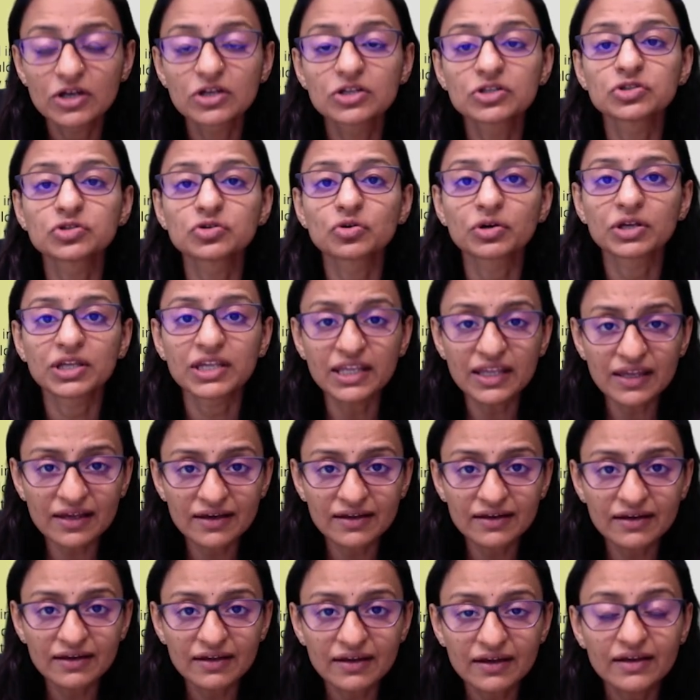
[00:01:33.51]
So
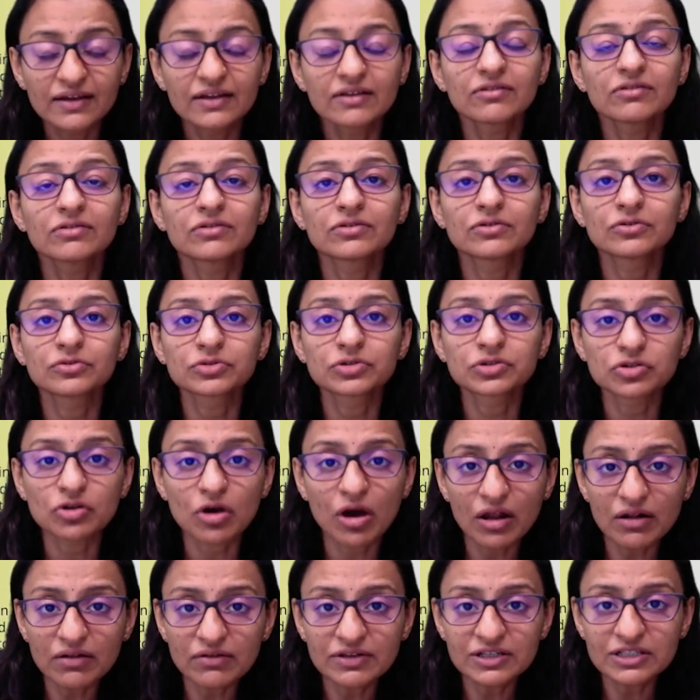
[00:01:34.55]
here, to
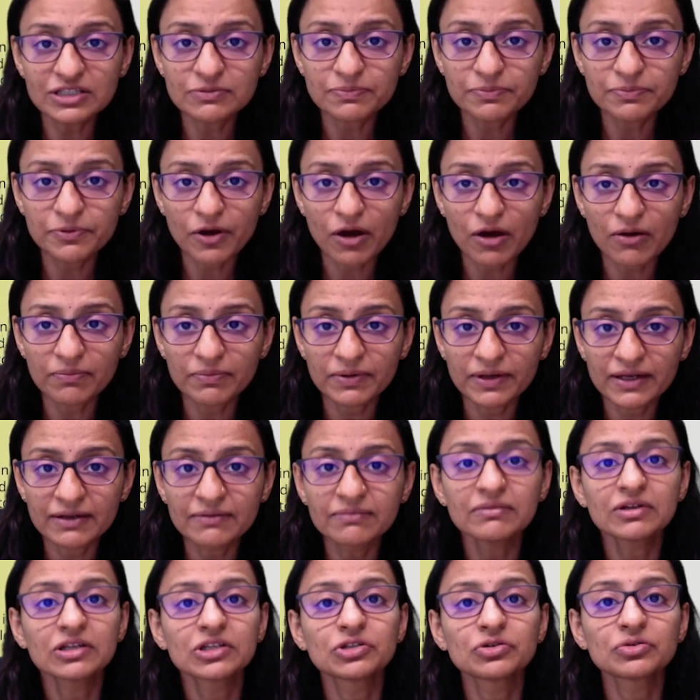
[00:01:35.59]
solve this
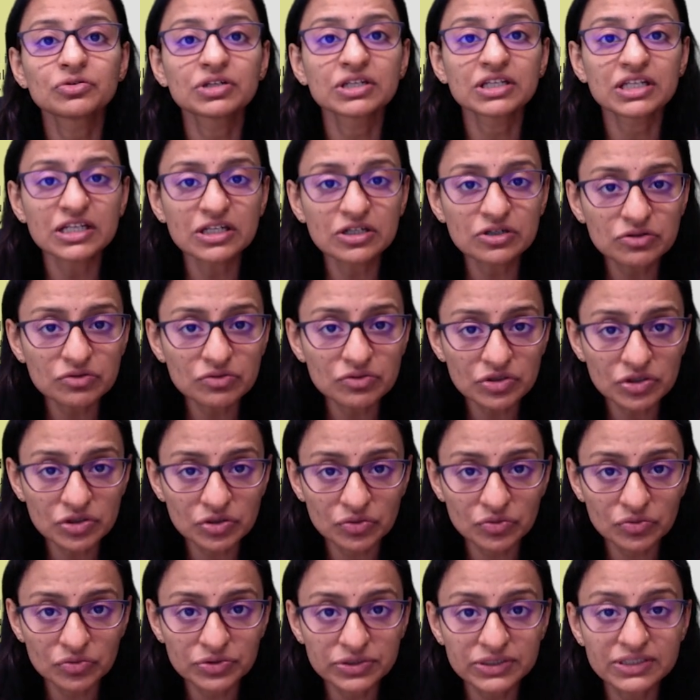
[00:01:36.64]
problem, you need to
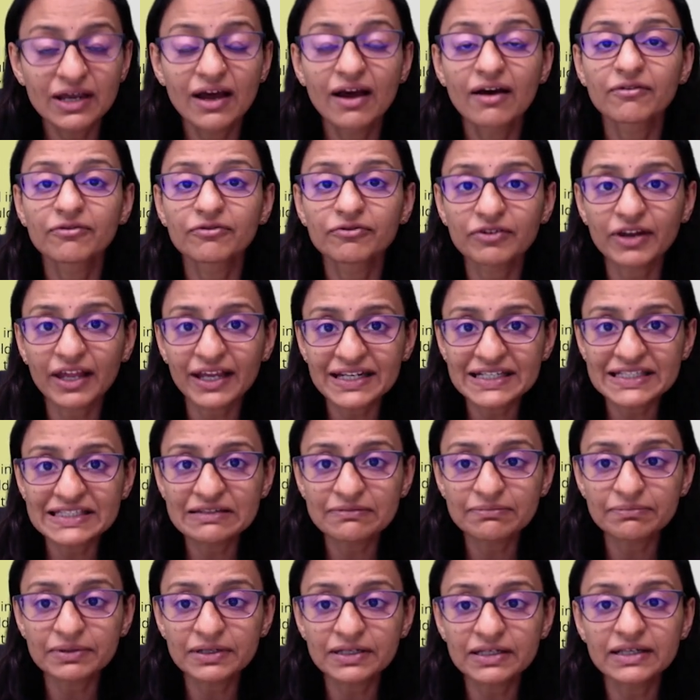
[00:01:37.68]
use
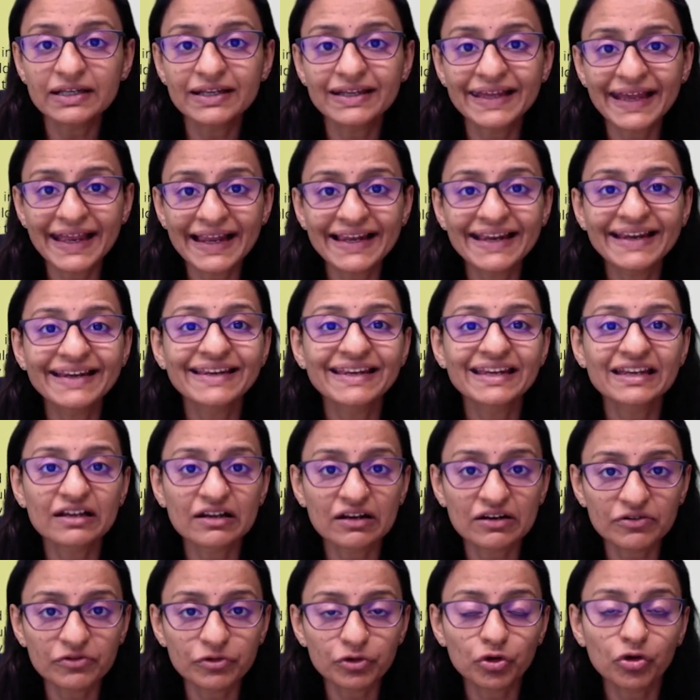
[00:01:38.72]
flexible gallery
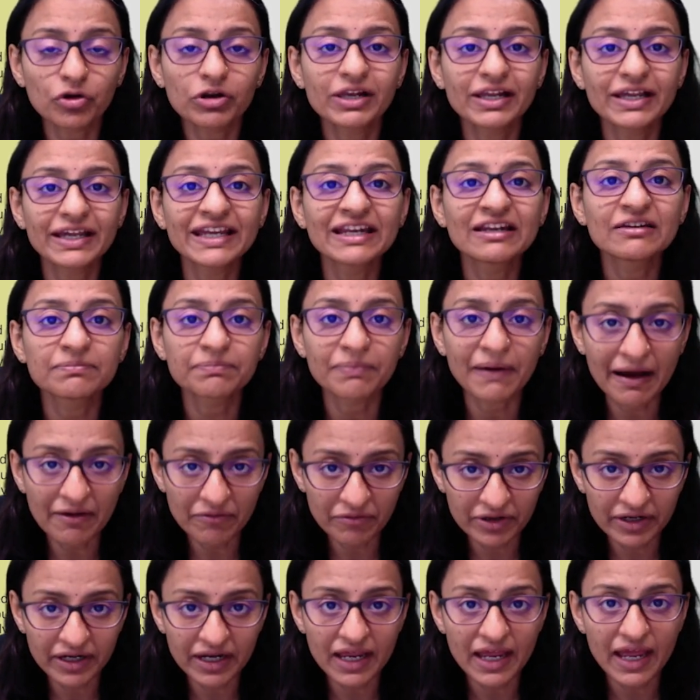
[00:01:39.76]
control in
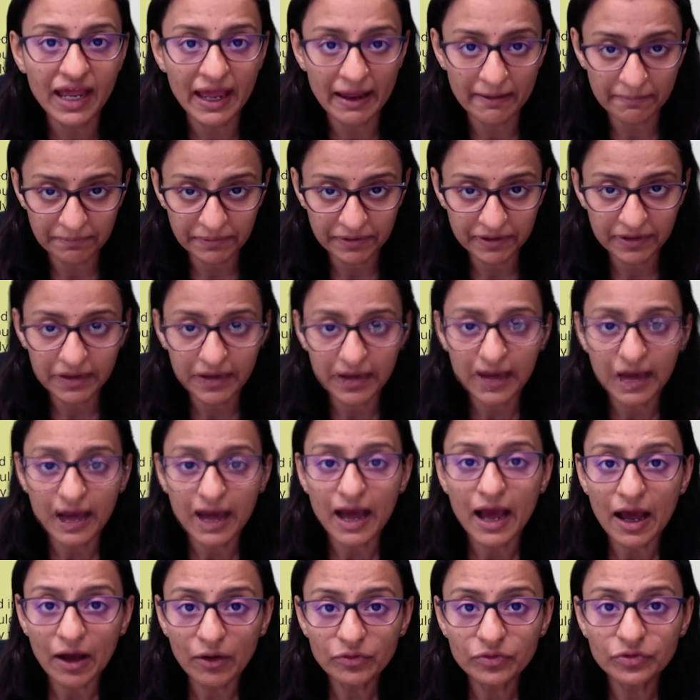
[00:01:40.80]
PowerApp.
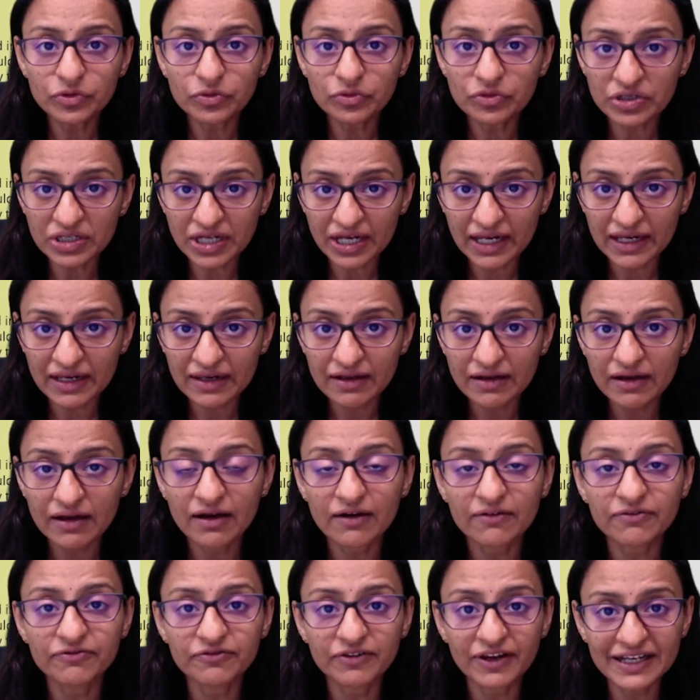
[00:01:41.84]
How to take
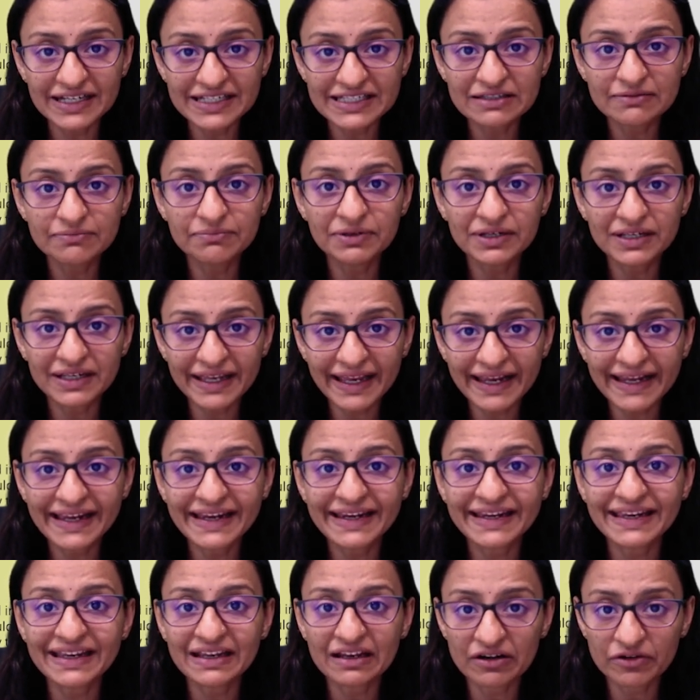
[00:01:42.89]
a flexible
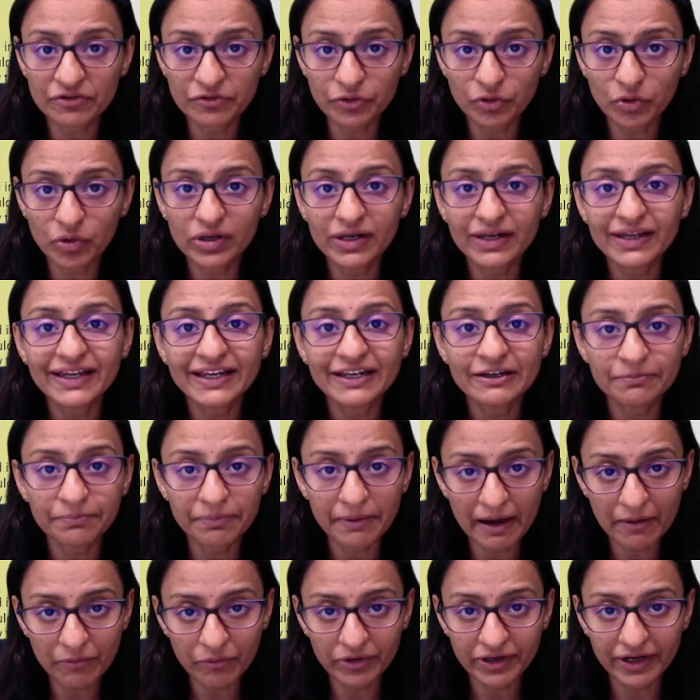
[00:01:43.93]
gallery control in
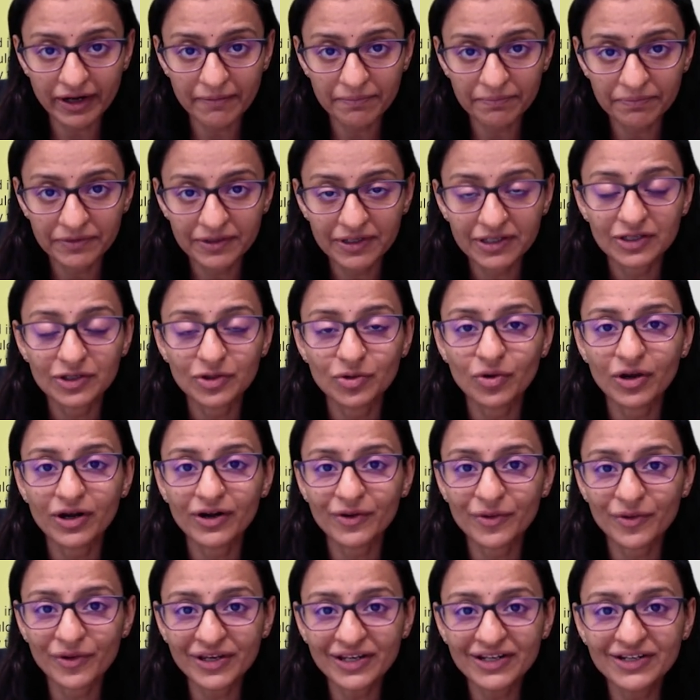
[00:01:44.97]
PowerApp, you are
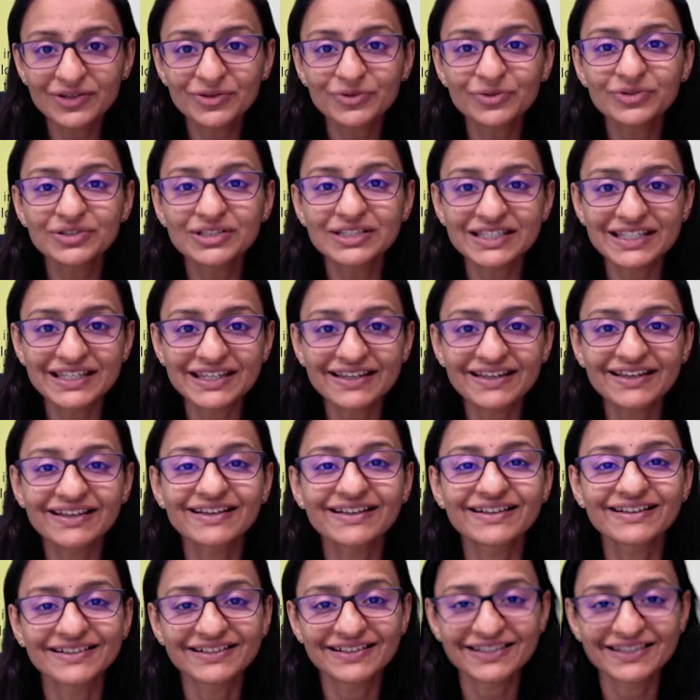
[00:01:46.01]
going to see in